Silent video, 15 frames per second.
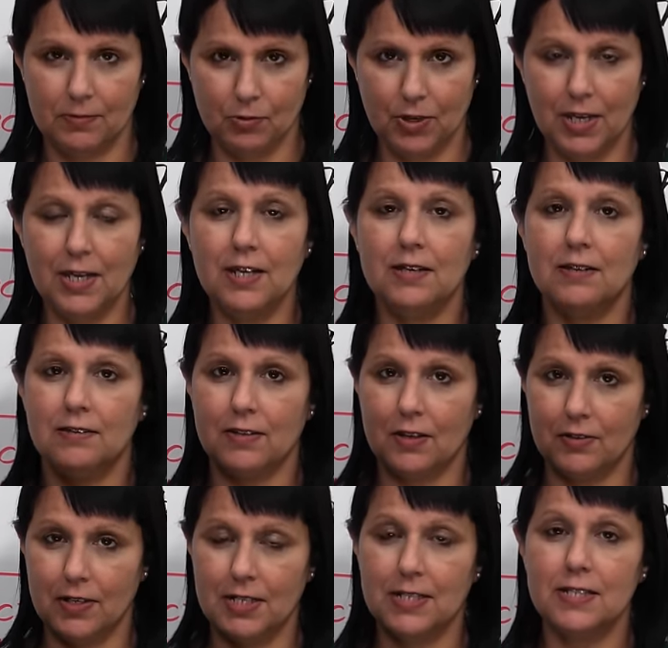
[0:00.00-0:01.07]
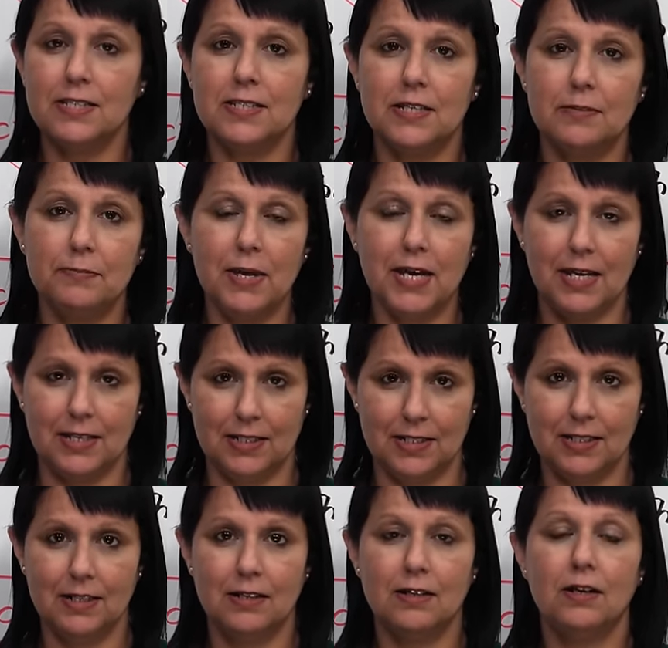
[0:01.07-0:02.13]
Okay? There is a man.
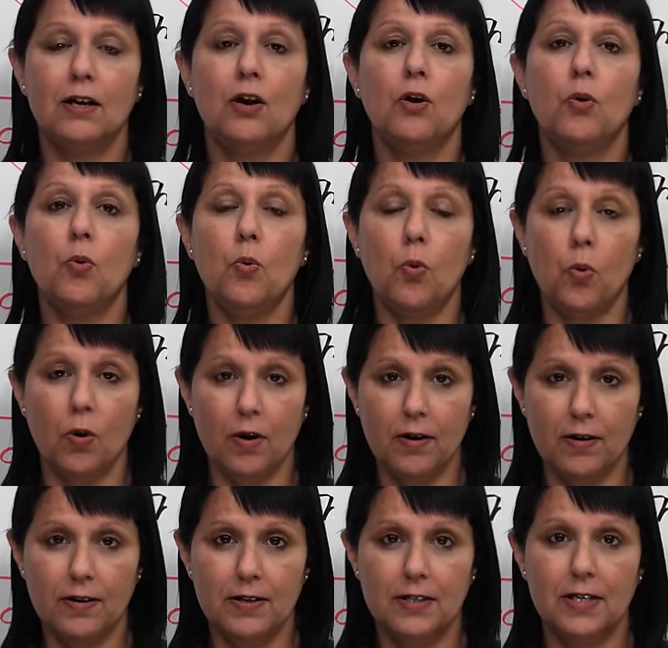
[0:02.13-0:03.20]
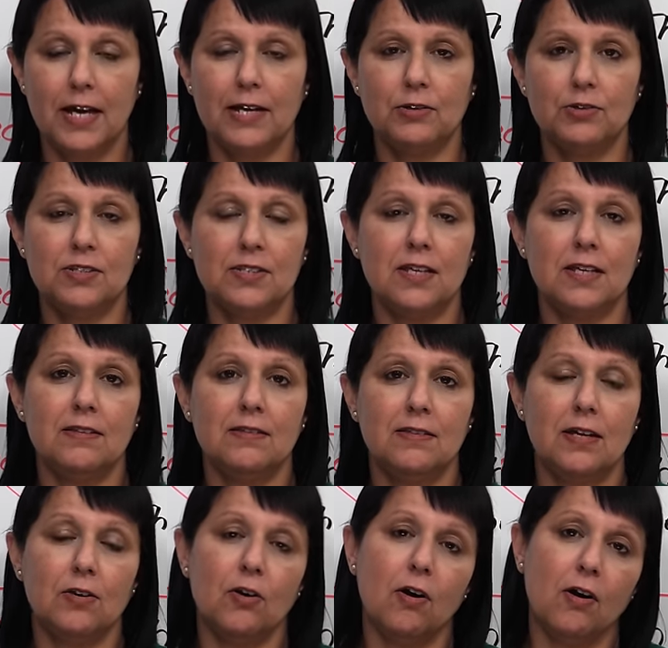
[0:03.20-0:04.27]
Or I could say
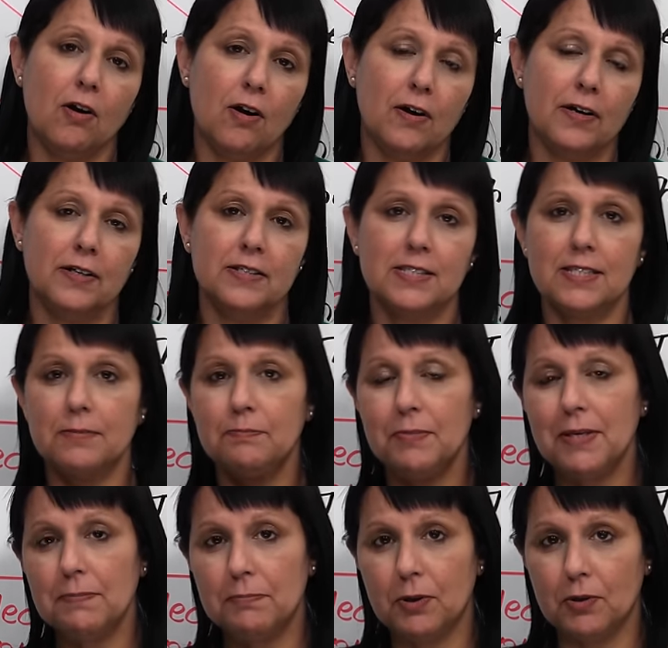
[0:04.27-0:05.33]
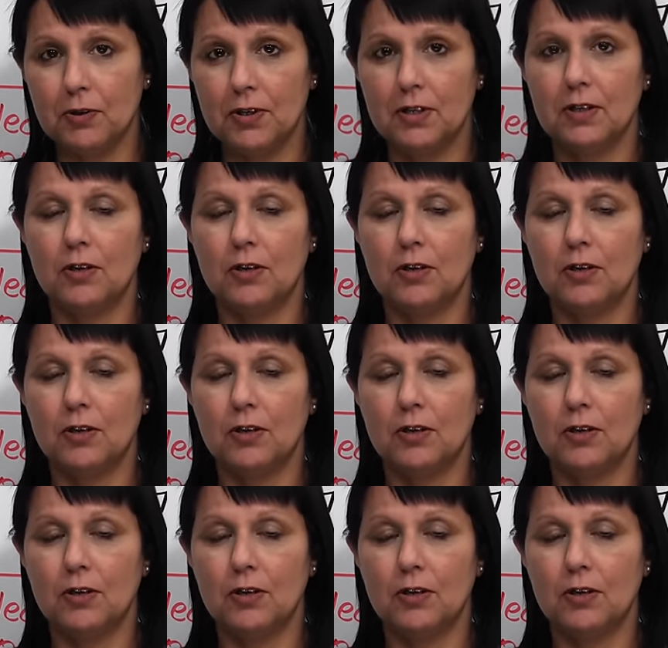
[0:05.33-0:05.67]
there are some people